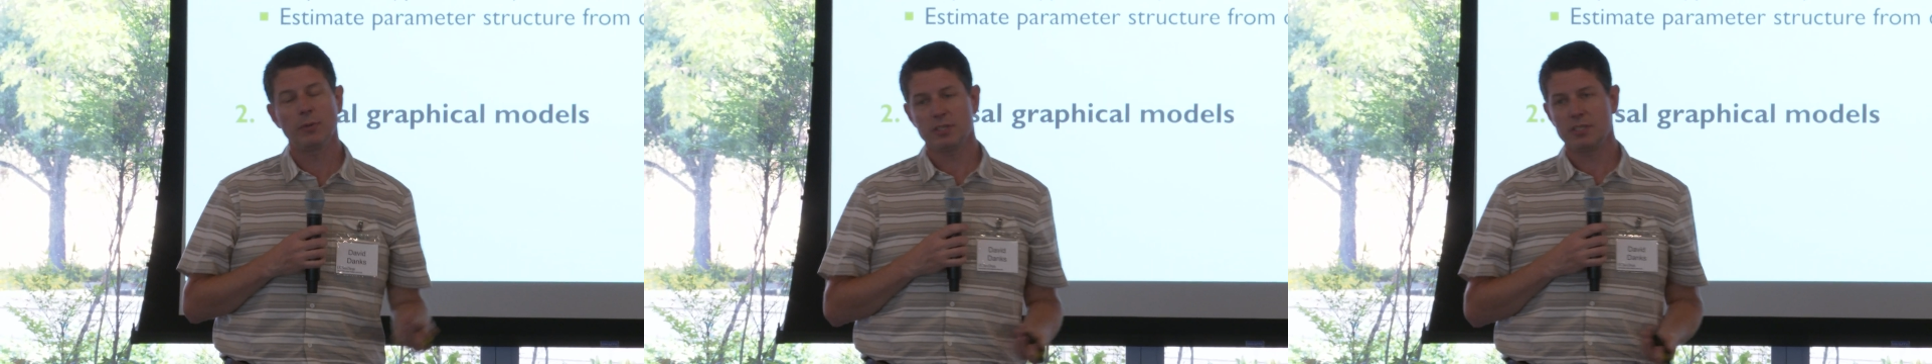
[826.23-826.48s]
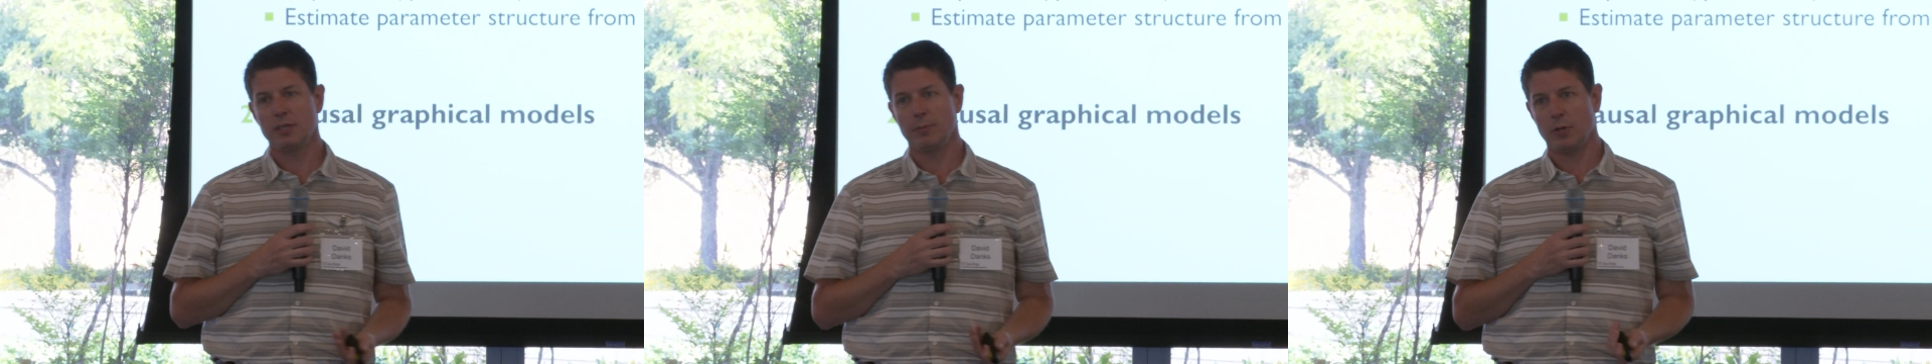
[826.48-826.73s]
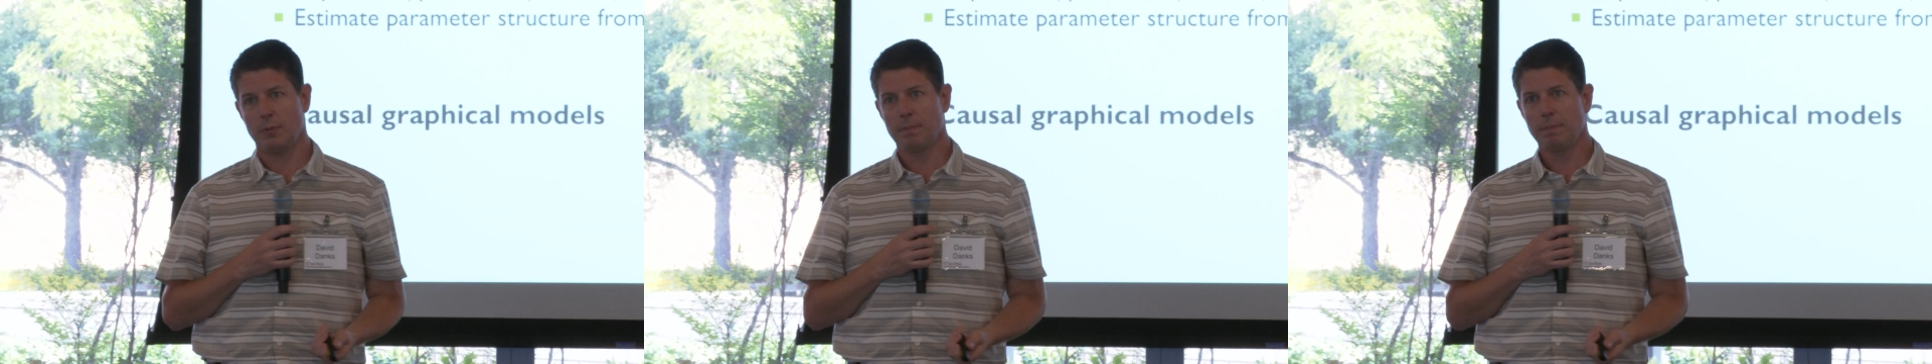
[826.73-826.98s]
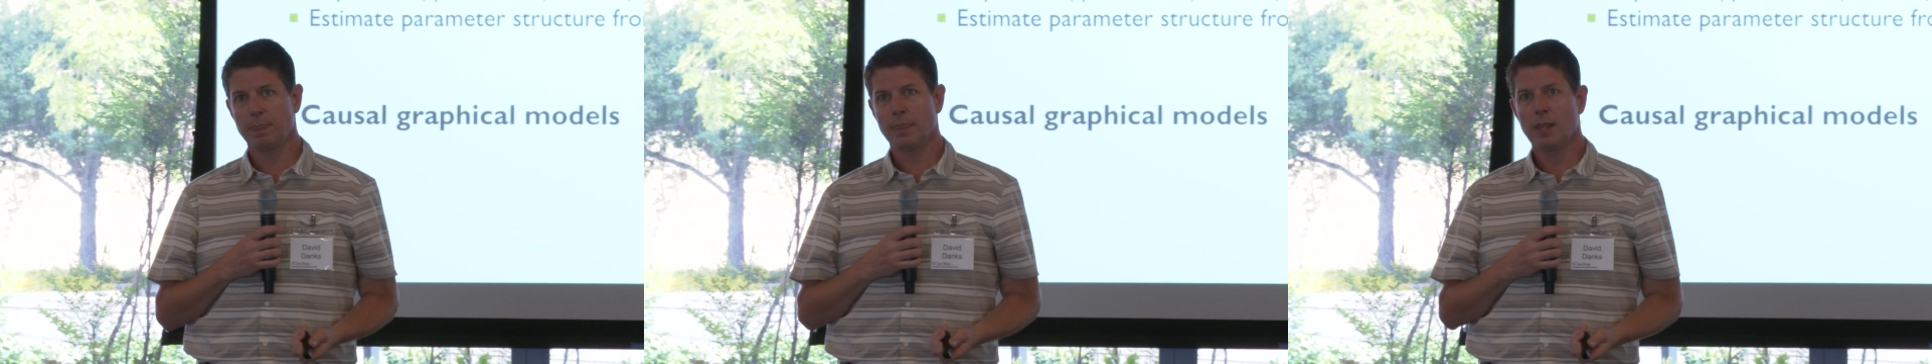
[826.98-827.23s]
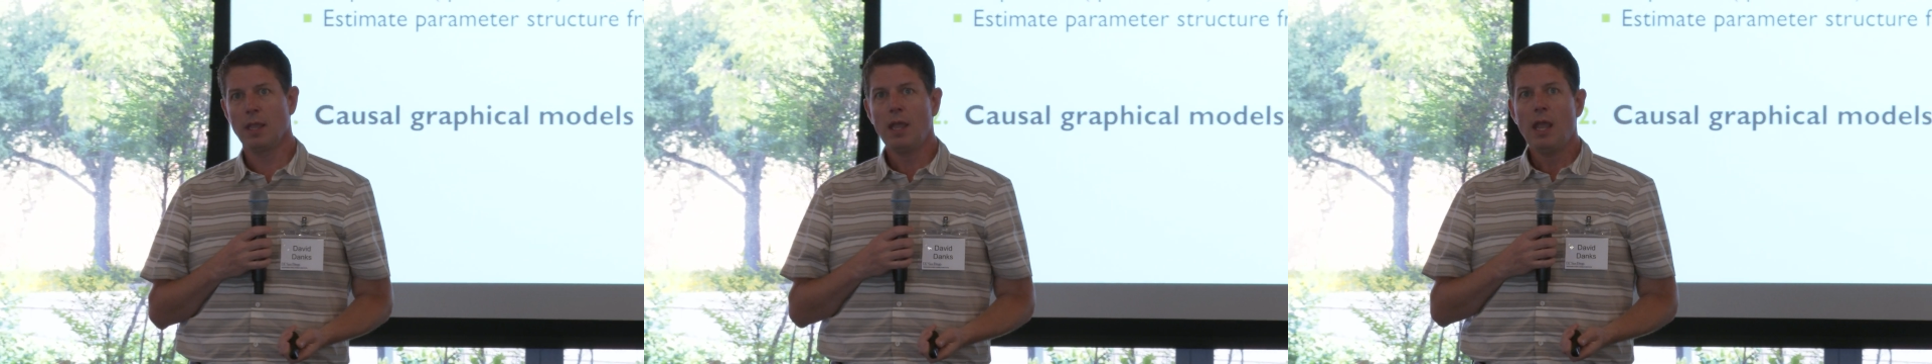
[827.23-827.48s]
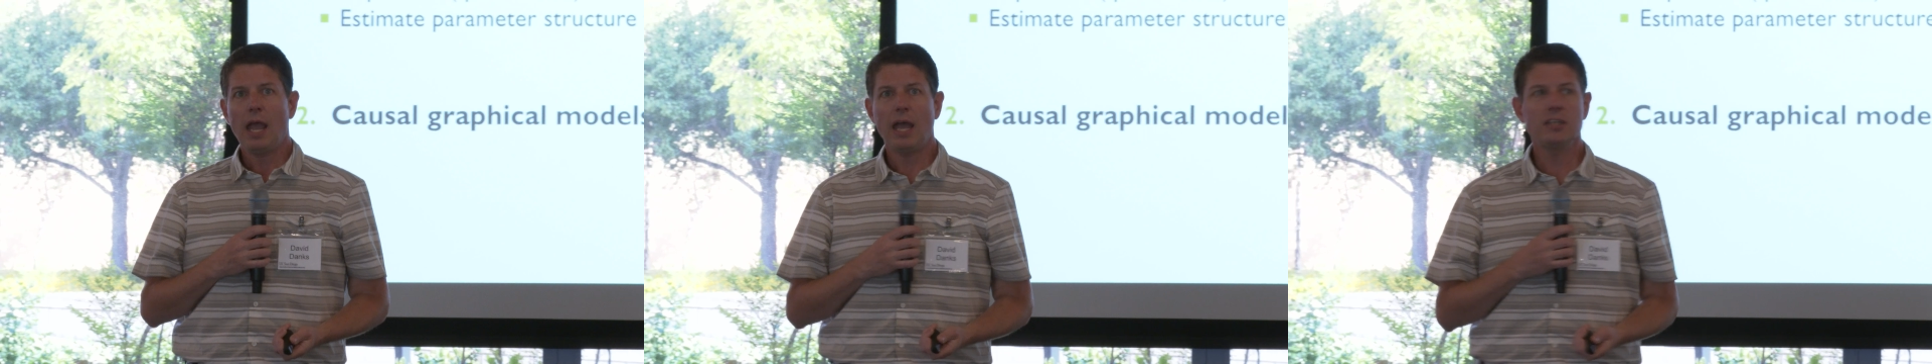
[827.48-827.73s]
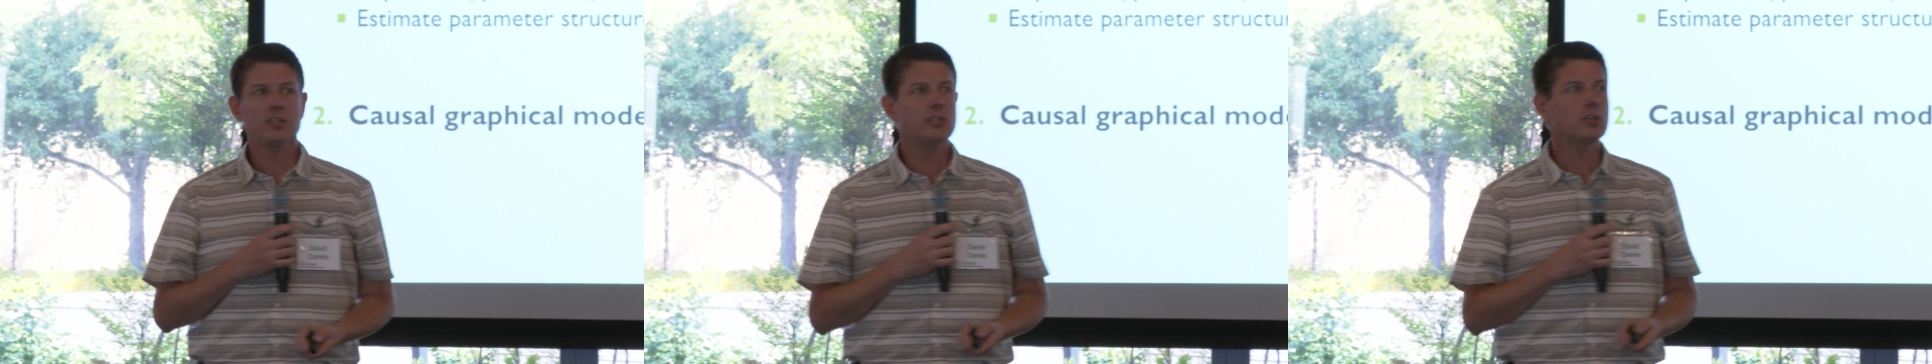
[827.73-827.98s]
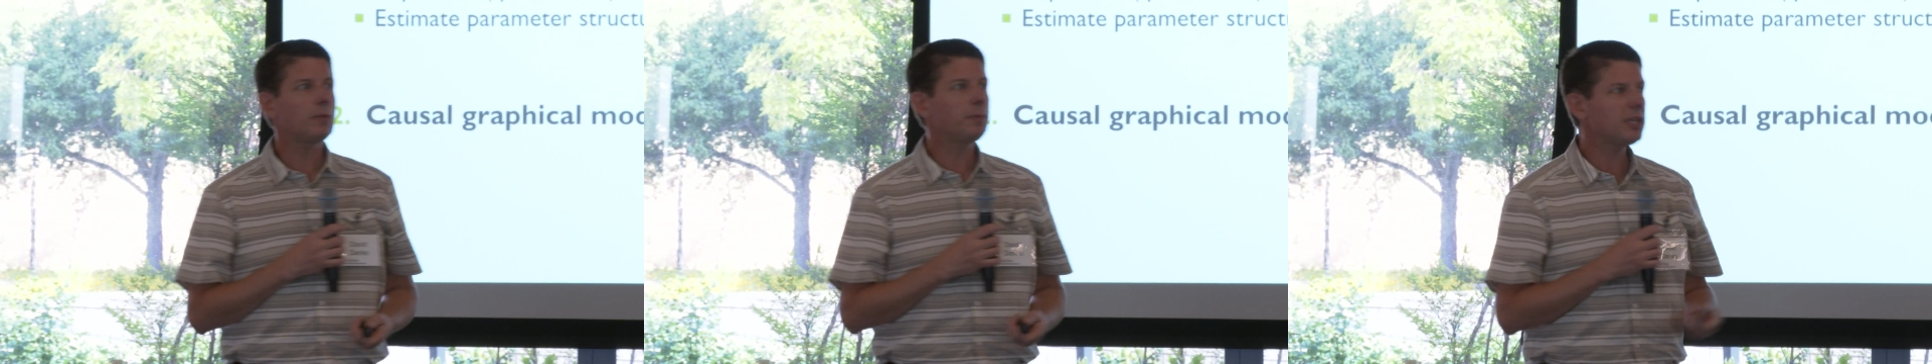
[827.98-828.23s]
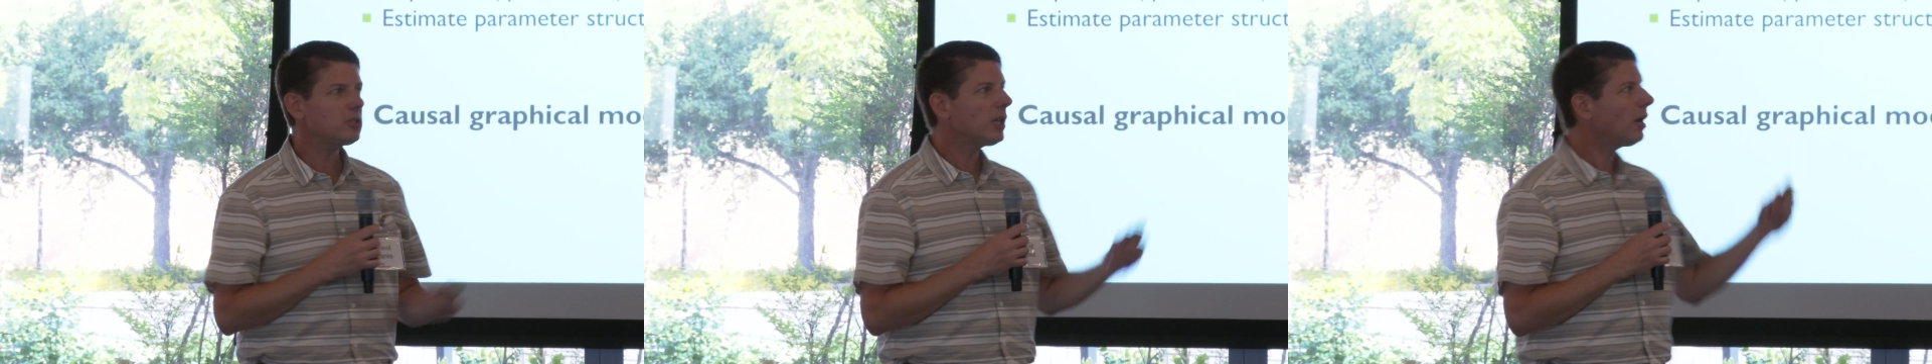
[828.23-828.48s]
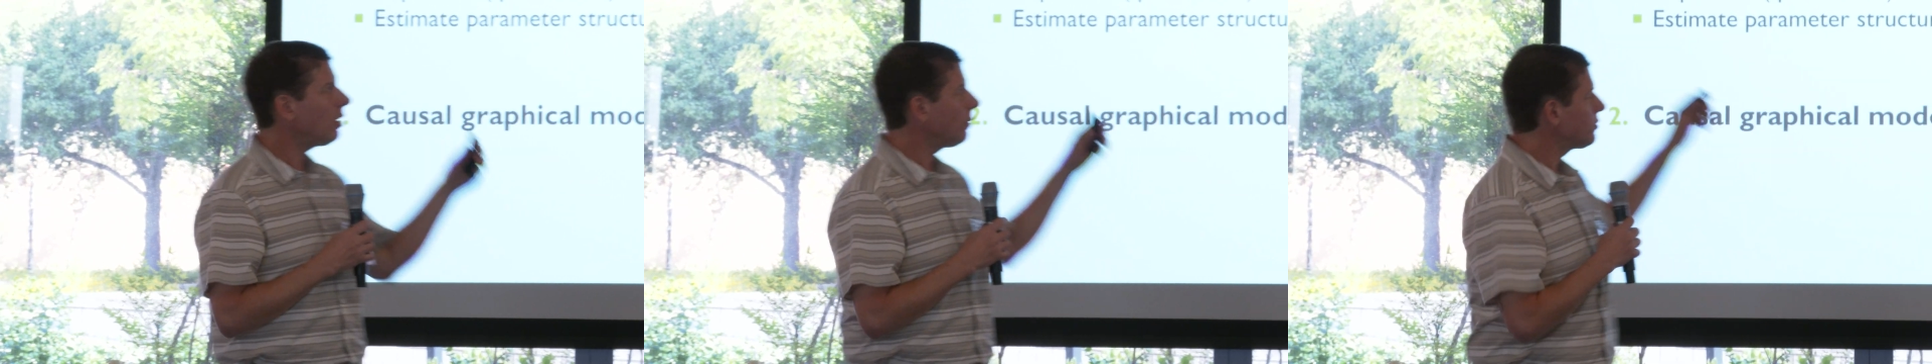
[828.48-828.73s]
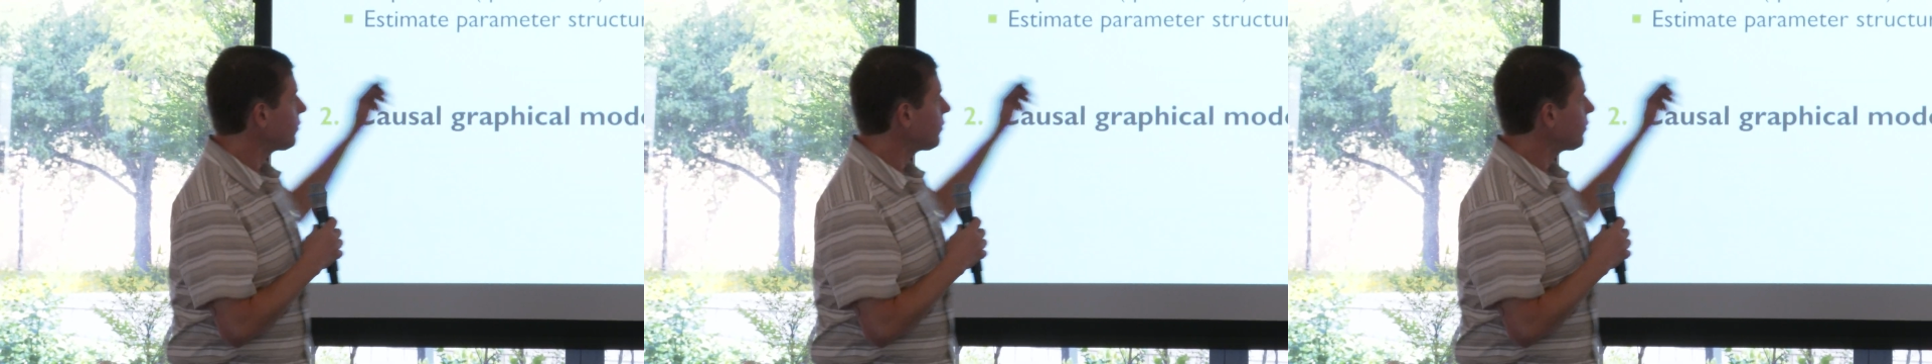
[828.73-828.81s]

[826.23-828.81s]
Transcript: placebo. And so the potential outcomes